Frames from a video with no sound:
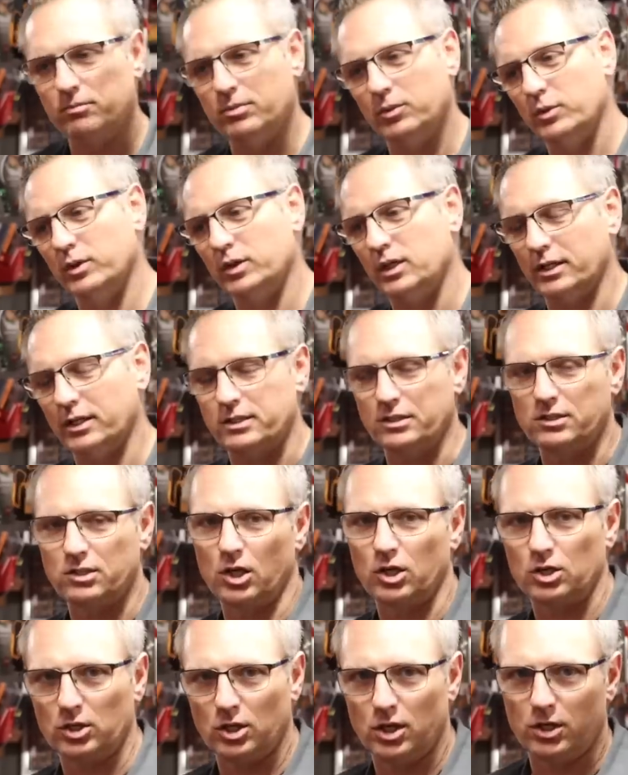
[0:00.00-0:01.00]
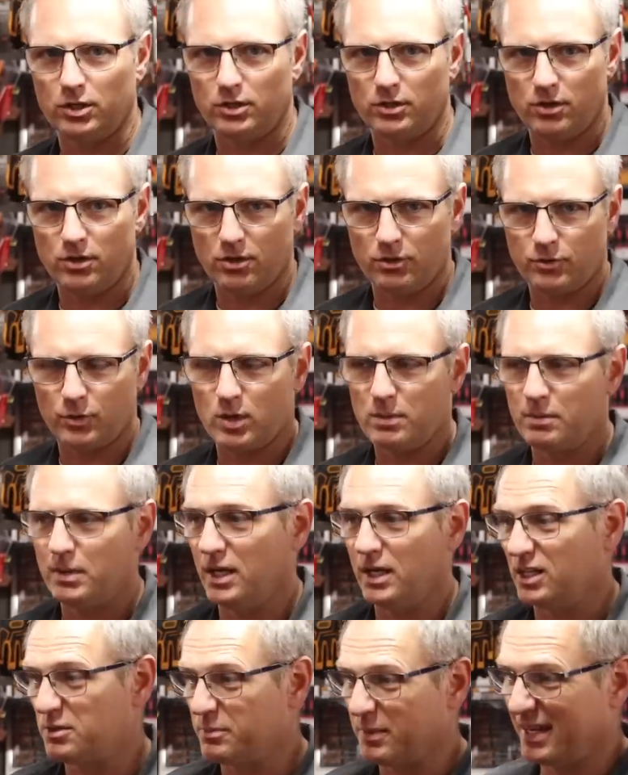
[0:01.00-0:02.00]
but we'd like to talk longer than three
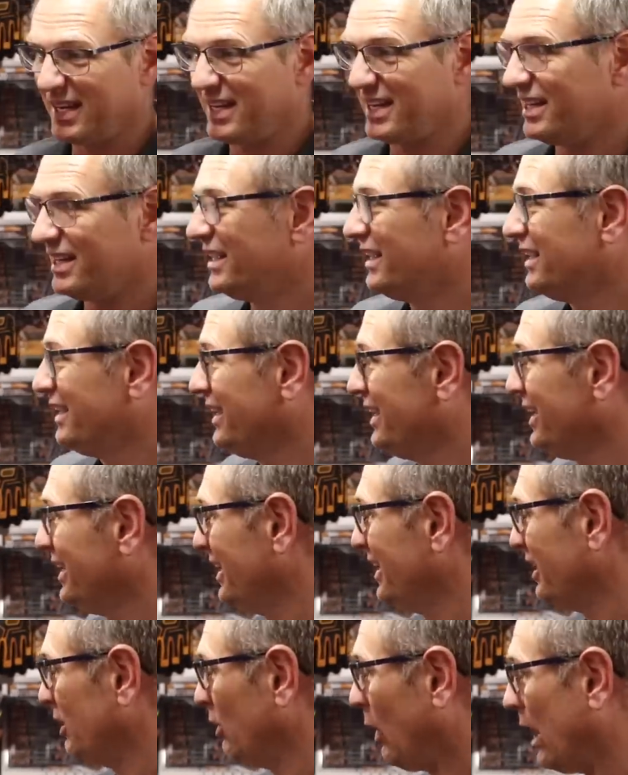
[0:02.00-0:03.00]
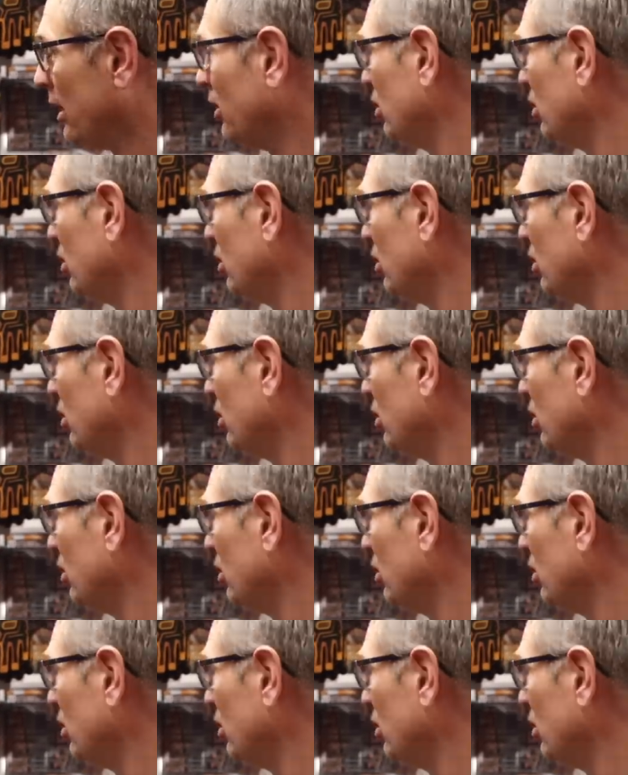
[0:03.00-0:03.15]
minutes. But hey, I